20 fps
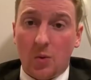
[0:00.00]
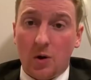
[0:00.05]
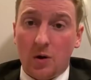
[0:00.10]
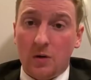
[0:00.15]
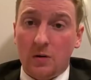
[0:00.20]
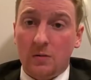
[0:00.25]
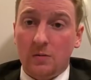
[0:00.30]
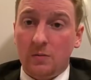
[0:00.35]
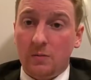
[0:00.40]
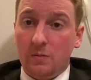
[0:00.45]

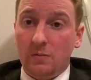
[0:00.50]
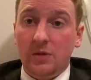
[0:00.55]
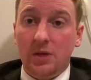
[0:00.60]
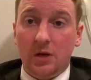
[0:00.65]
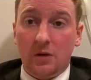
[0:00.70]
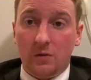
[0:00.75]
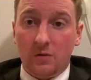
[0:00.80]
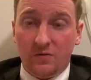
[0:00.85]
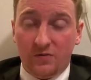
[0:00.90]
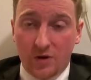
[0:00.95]
were you
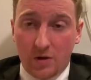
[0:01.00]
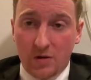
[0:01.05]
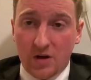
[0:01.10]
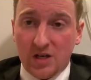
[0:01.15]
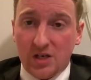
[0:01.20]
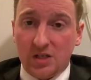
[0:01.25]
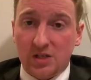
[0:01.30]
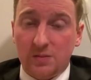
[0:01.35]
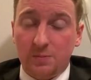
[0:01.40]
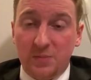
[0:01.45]
know
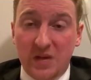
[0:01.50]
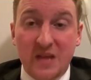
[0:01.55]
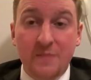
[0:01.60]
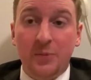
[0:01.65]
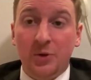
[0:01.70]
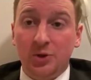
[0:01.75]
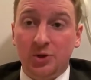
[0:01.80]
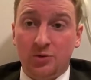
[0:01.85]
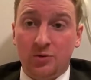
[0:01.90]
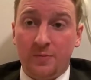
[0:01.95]
various
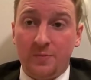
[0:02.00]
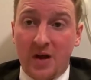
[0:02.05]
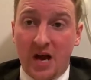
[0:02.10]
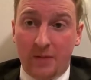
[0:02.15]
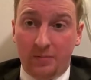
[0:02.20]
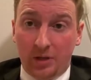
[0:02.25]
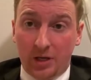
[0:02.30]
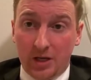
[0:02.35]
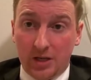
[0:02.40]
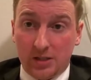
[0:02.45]
people's
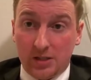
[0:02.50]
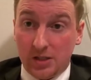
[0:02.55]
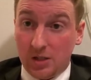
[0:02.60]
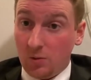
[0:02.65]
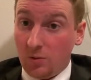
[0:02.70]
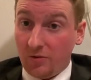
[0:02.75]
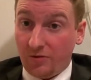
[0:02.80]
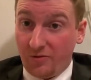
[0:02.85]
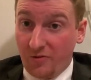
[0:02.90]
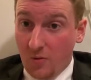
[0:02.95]
republics that
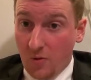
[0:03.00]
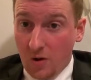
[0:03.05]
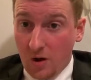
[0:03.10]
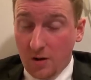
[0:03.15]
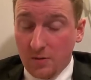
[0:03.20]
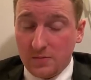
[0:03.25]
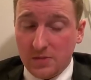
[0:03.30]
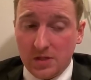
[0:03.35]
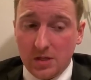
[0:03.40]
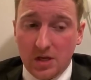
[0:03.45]
were
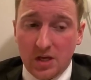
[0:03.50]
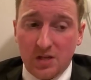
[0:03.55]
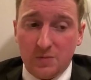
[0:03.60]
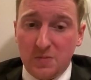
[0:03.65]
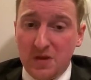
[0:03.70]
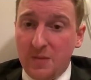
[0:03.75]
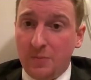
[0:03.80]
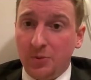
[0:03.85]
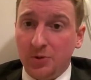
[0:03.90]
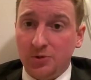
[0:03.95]
formed uh, the
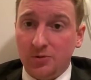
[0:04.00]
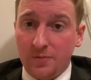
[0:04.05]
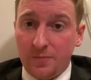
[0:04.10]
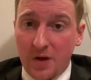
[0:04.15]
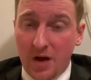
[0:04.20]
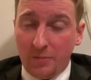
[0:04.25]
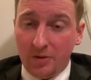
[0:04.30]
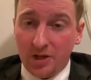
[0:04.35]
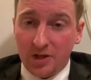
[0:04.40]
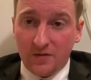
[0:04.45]
people's
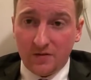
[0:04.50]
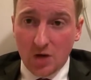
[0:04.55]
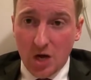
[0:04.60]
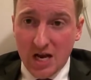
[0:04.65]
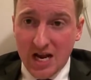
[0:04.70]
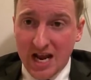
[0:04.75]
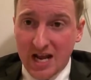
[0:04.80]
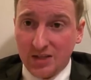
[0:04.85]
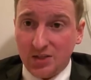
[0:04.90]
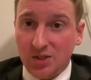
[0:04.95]
republic of
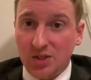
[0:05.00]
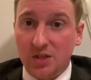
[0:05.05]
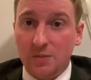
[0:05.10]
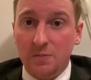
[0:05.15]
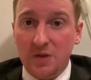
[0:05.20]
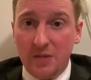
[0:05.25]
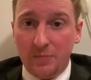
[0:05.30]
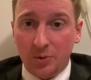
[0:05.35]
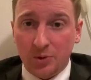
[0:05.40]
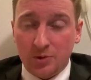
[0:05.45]
donetsk the
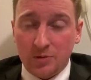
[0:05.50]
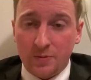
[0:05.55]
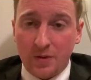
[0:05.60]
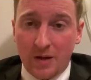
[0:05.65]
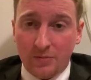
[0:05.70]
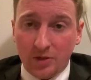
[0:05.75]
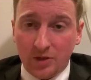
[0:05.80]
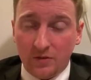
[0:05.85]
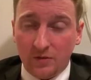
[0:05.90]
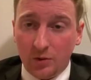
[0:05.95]
people's
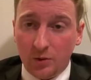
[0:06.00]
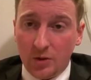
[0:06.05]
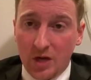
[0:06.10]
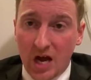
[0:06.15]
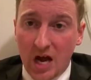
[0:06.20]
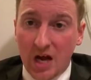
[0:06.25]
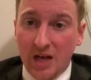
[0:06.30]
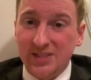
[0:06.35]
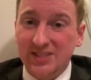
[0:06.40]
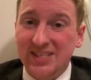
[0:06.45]
republic of
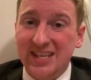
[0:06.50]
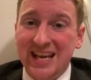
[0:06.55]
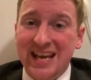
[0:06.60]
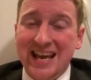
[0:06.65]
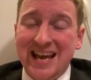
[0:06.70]
lugansk